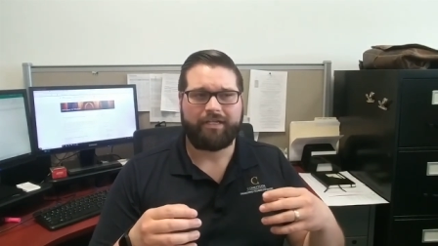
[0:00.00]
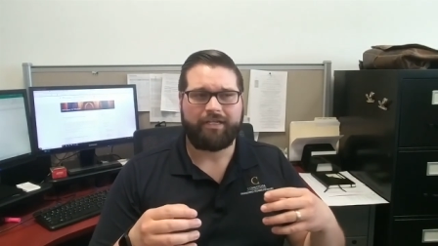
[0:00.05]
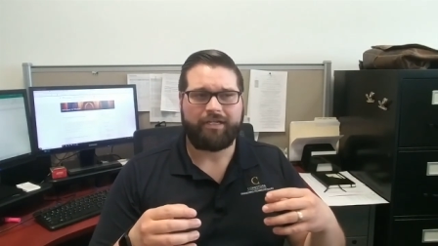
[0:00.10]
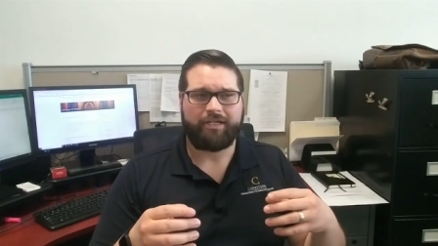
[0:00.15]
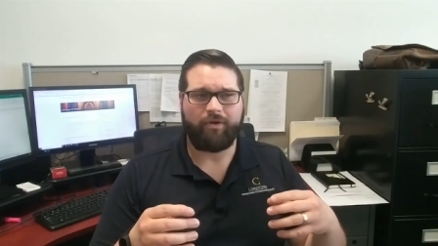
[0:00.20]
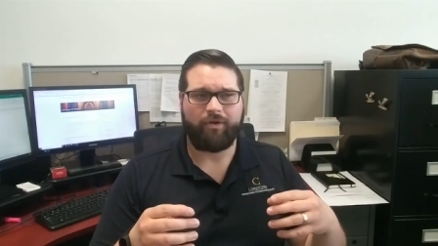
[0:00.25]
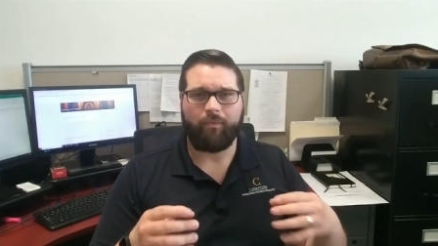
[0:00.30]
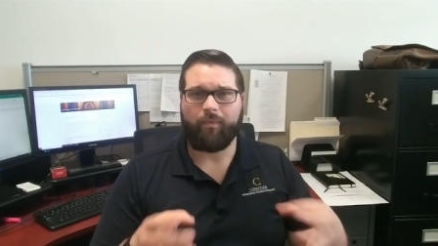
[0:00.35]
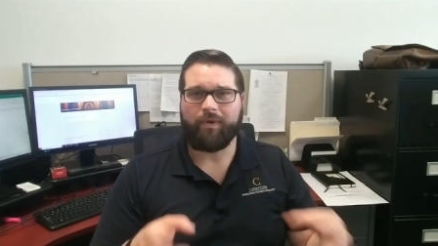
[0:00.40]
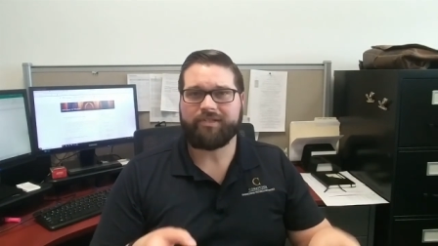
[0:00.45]

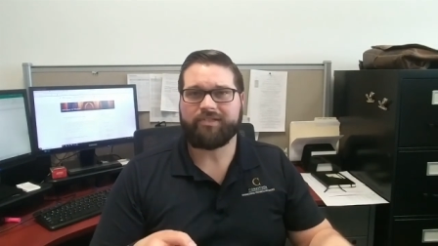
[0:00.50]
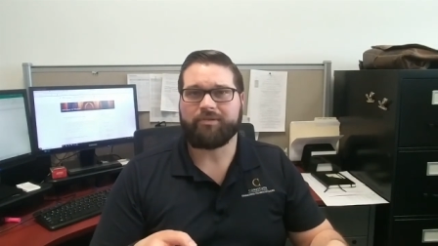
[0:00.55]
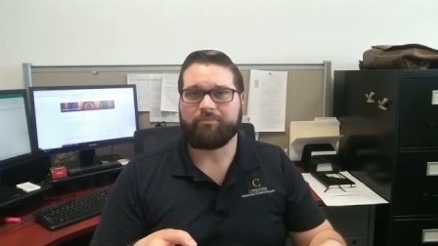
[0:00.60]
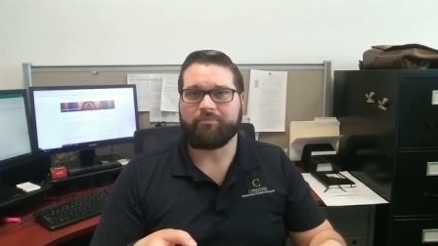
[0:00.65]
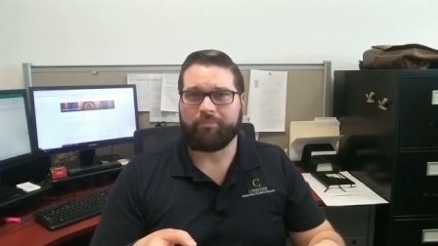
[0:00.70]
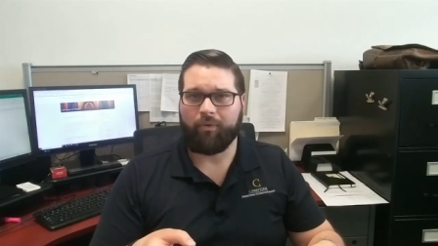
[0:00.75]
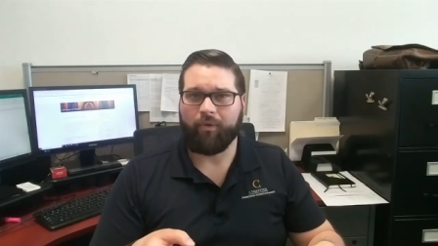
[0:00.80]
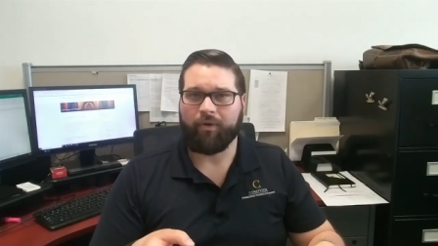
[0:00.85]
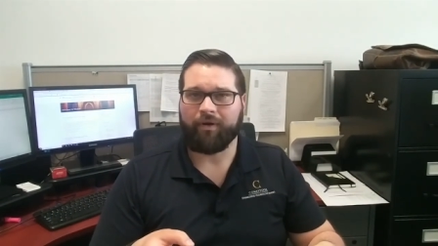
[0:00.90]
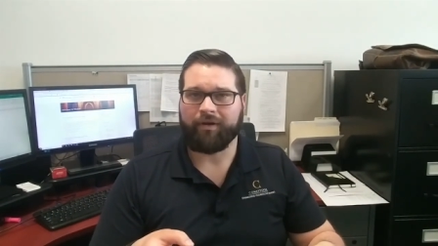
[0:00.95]
you know, what's
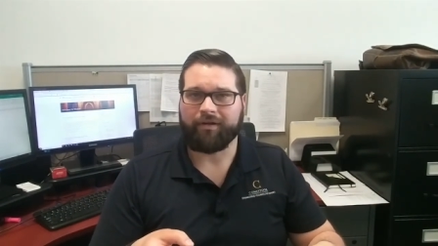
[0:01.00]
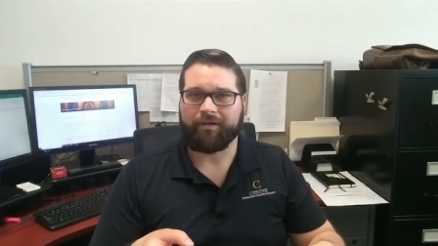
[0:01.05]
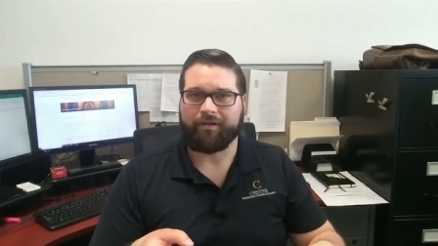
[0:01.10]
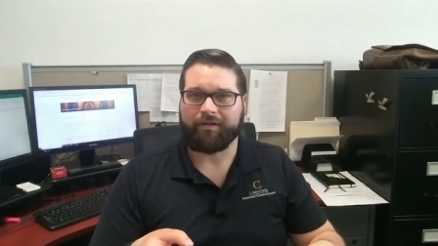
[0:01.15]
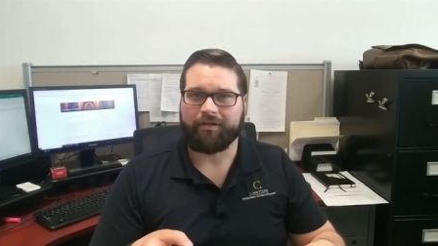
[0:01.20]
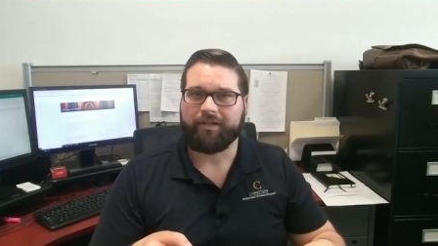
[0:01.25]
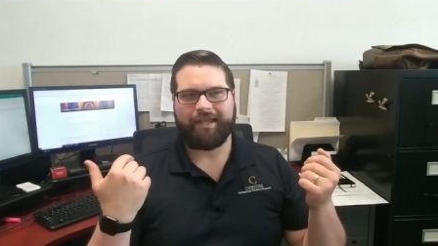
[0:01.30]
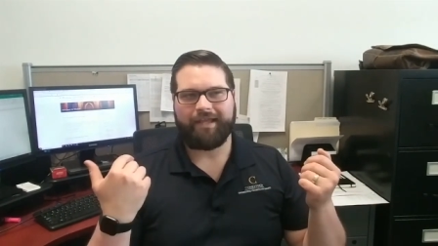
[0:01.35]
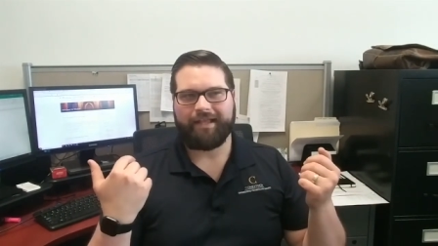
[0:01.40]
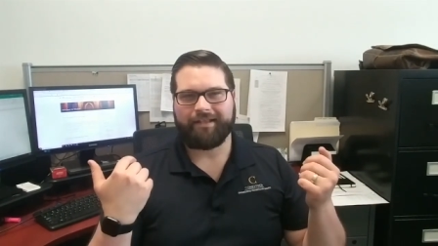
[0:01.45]

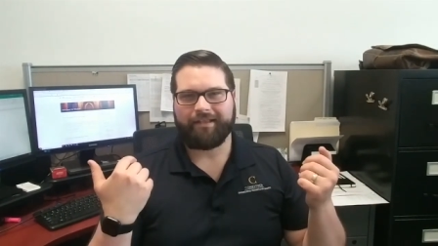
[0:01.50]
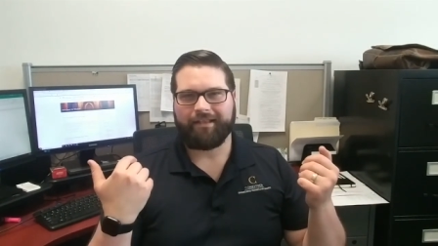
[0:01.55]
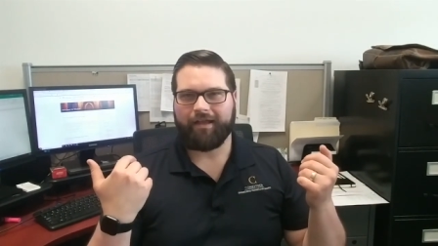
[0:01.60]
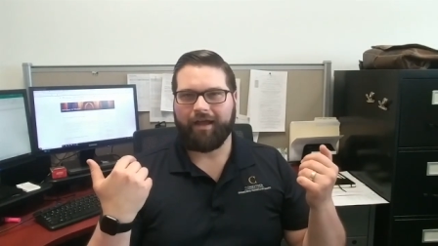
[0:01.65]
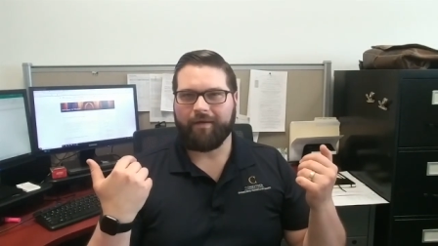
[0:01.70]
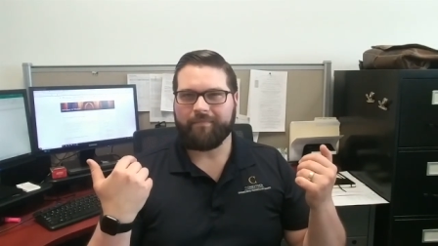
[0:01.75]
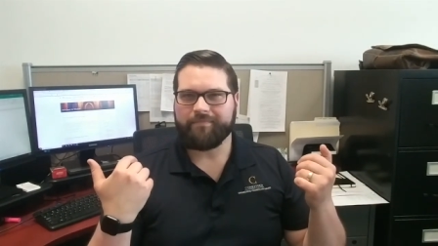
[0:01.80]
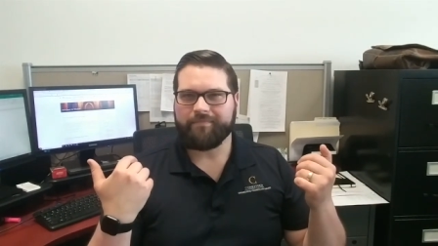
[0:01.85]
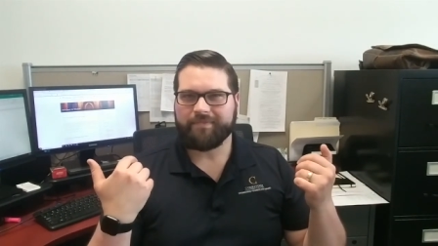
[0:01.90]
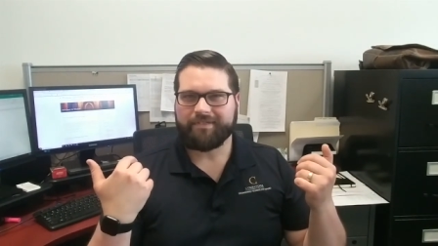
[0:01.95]
important. It
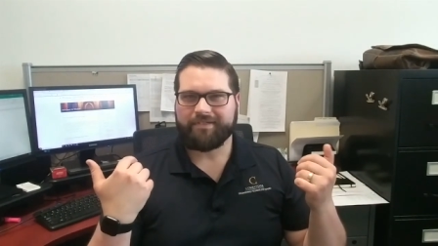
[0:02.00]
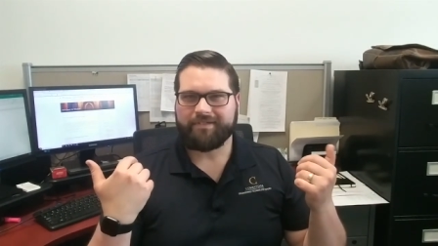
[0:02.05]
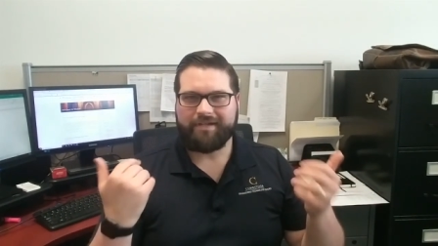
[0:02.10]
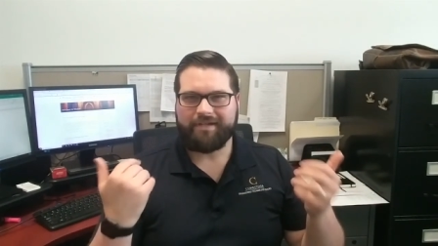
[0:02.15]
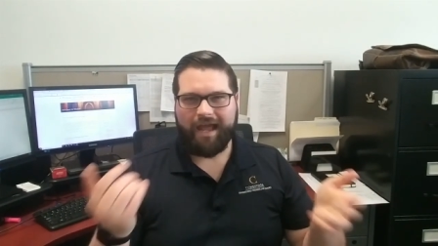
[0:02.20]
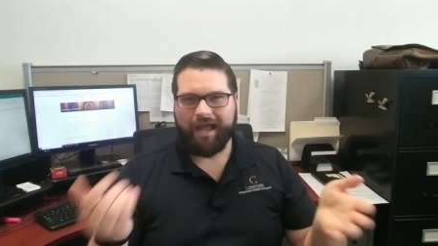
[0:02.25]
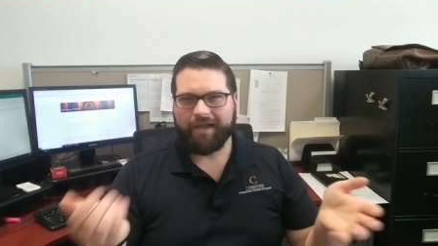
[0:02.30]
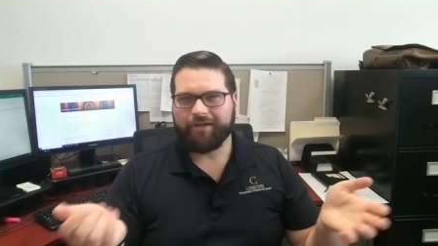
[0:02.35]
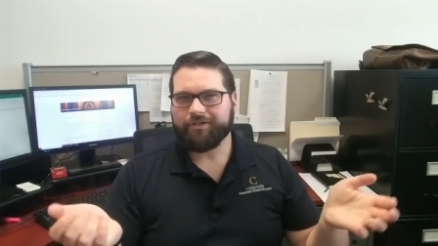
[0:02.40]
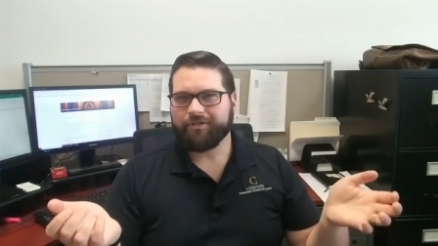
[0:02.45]
comes
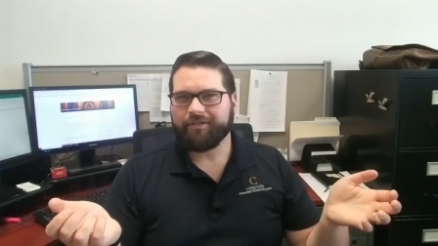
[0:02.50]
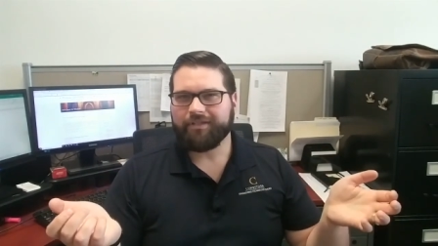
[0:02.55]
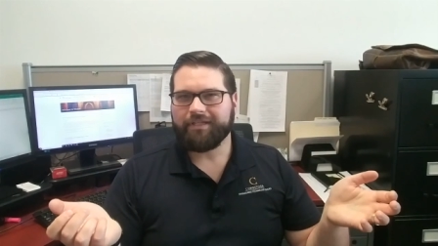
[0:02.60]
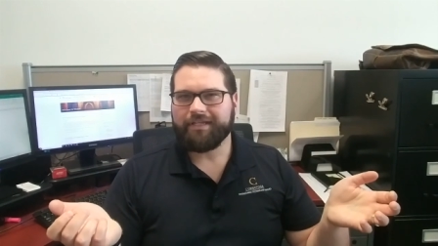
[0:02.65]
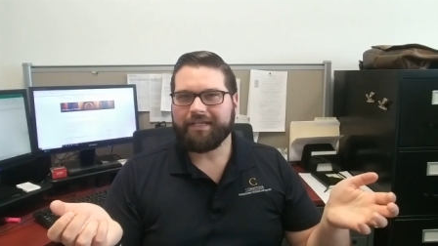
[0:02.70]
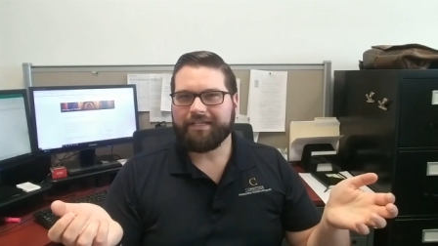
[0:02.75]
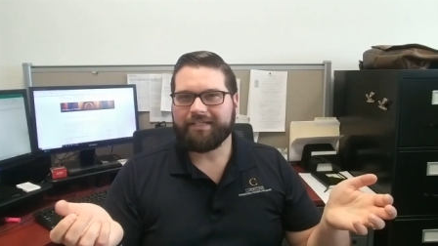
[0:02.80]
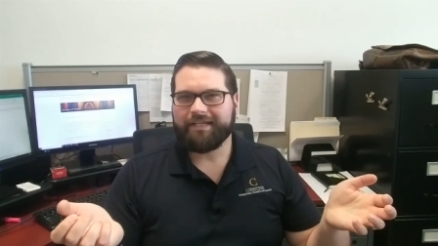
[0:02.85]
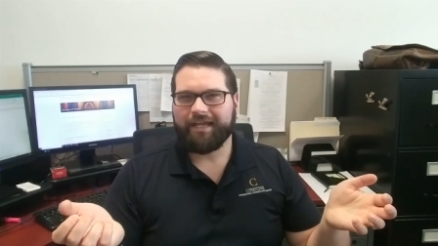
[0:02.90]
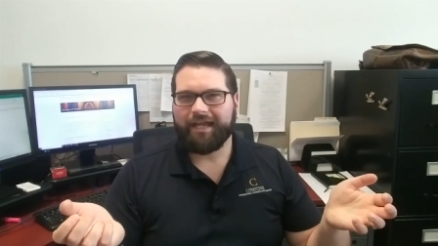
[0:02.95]

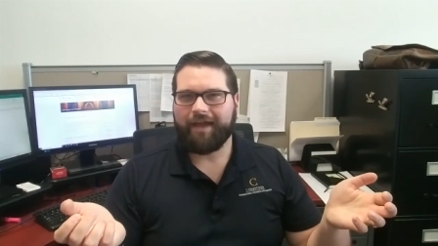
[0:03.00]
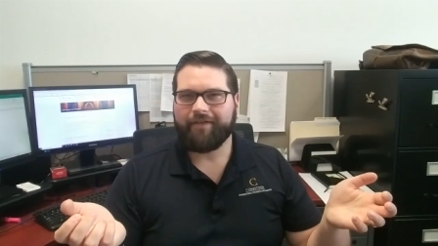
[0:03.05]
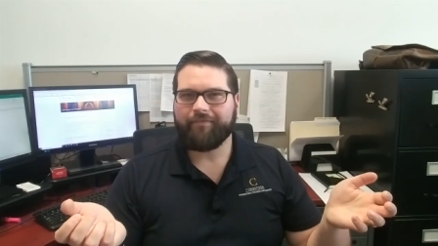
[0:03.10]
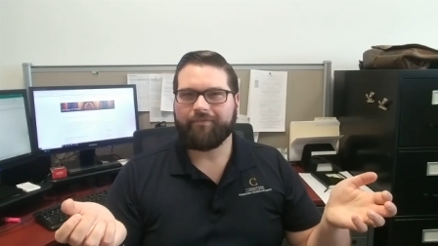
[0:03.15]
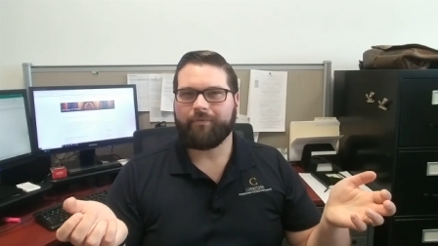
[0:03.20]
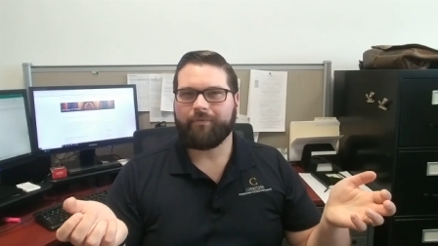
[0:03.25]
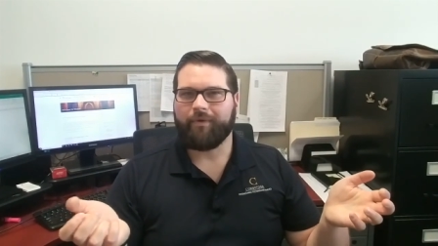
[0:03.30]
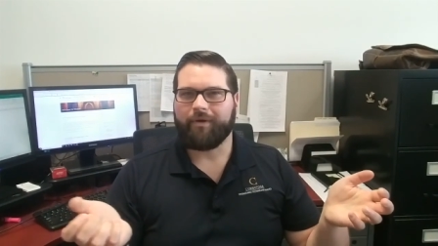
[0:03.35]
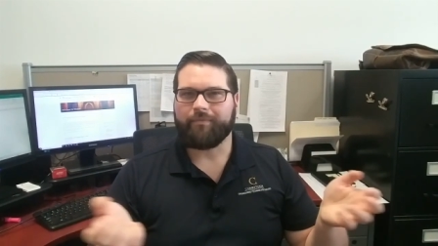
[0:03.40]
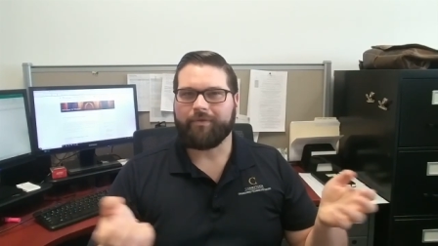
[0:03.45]
naturally to
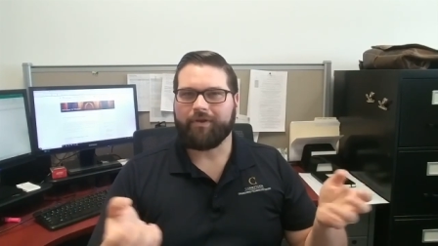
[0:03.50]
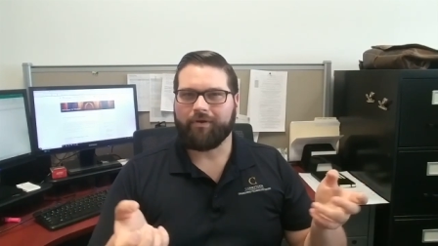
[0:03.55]
everyone.